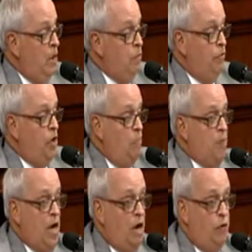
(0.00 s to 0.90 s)
We've cut
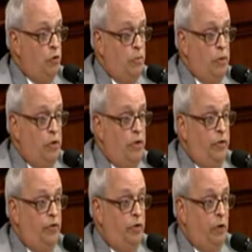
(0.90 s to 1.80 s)
back on their ability
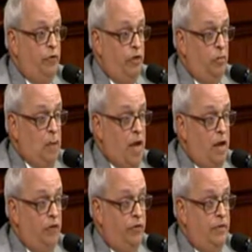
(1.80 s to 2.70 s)
to sell
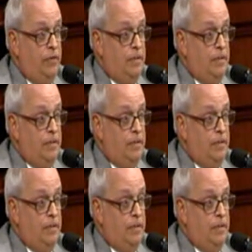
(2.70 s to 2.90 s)
six-packs,